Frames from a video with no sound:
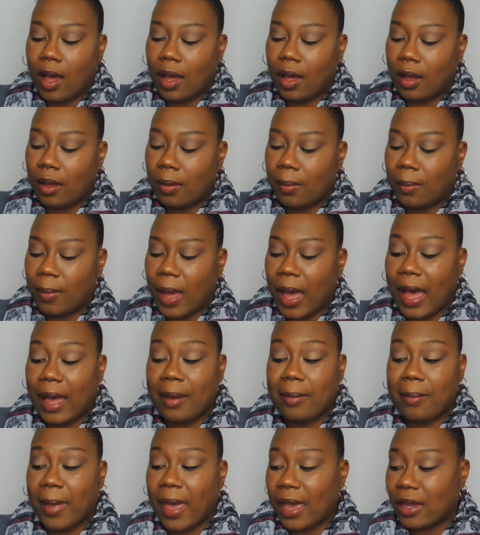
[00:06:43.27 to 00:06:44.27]

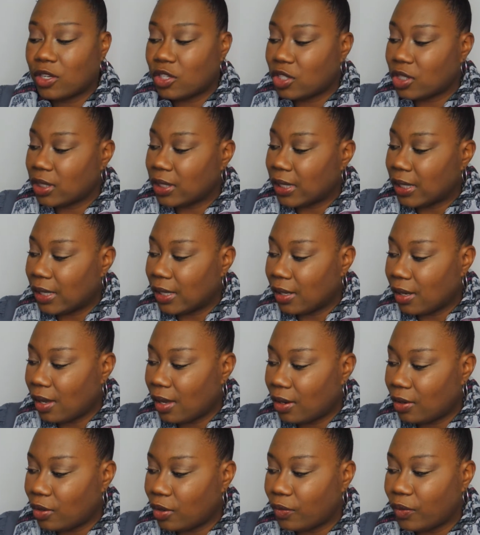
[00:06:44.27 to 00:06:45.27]
I'm actually, I
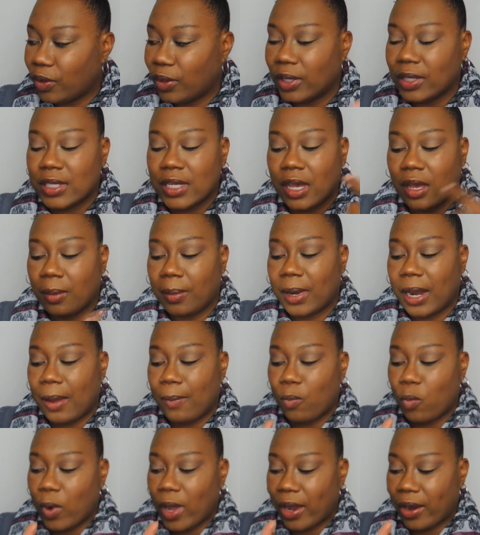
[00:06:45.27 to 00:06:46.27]
don't know if you can tell, but
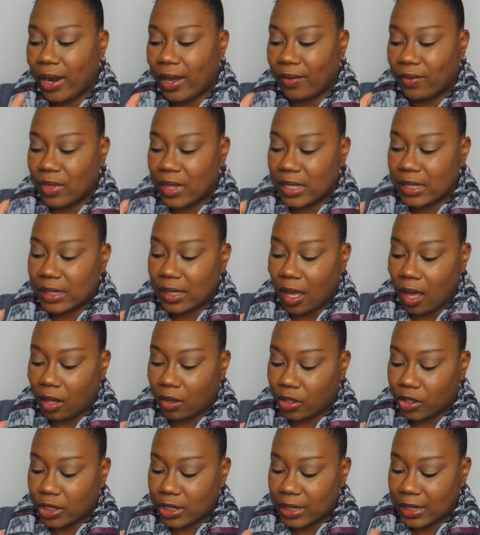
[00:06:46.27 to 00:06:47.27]
I'm wearing this
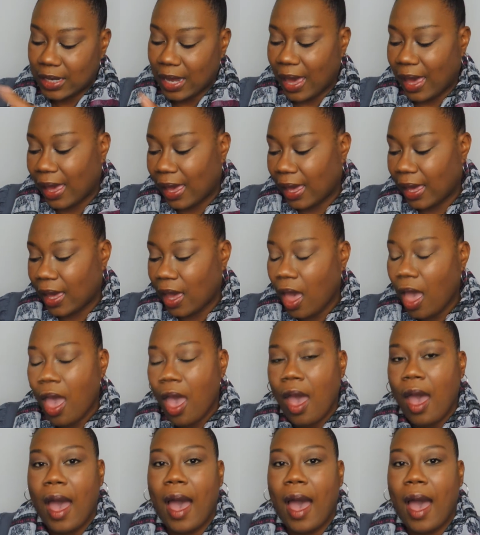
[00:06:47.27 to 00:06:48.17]
color today.